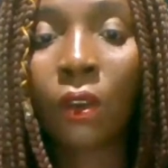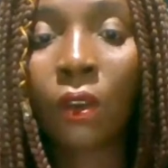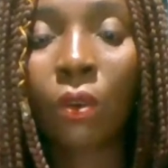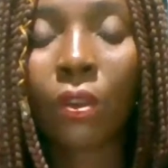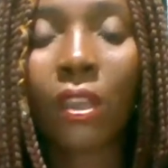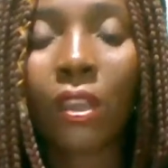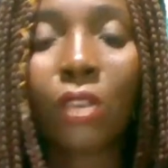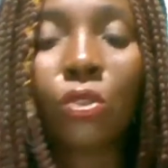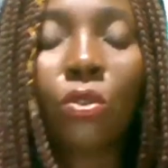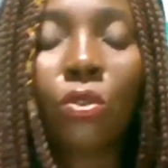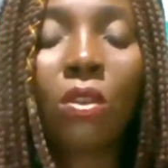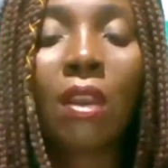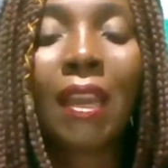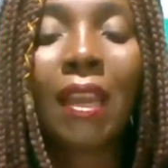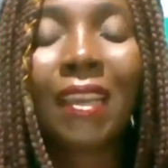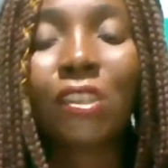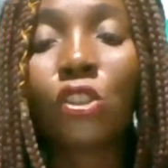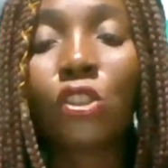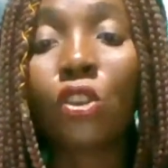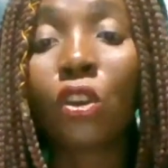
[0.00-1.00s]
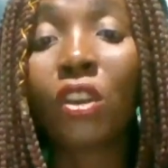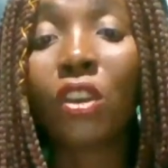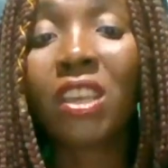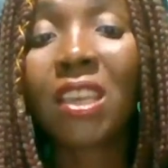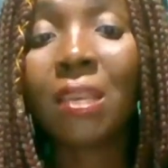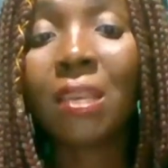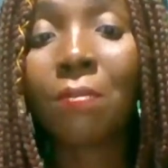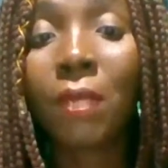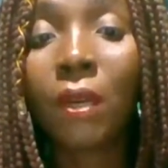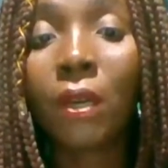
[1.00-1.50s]
Okay. So let your
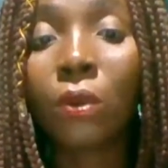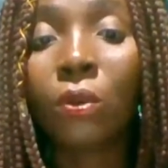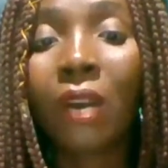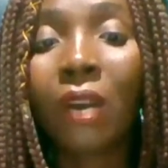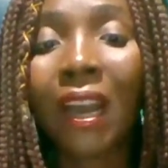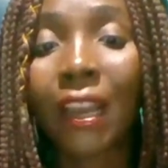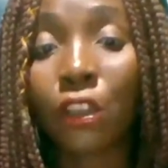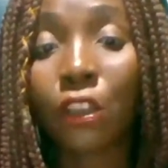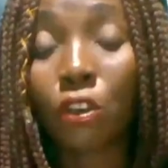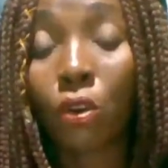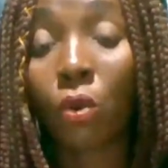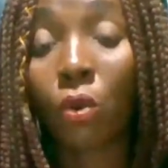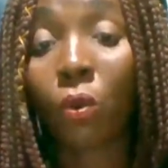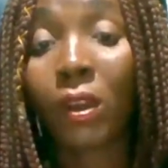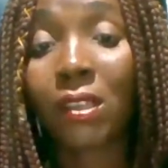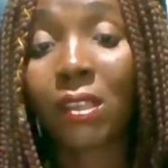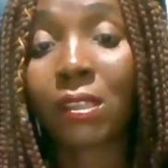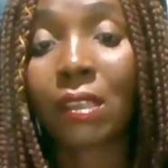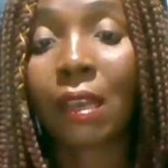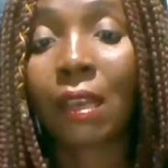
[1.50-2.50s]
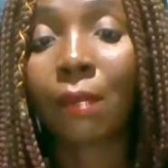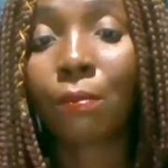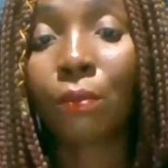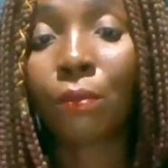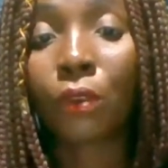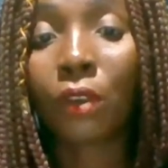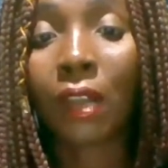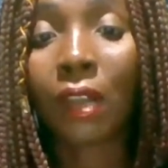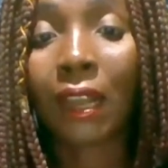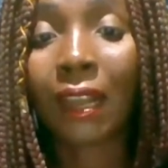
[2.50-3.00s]
email and your WhatsApp
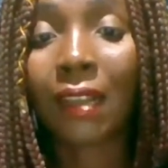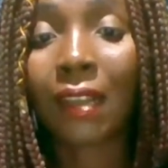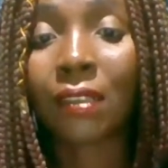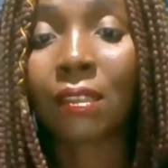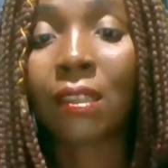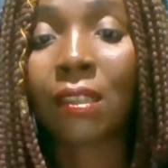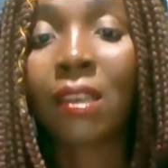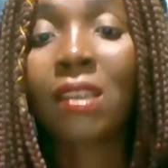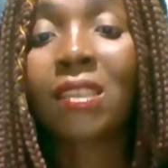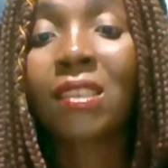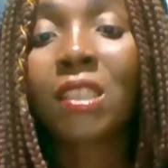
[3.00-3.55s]
broadcast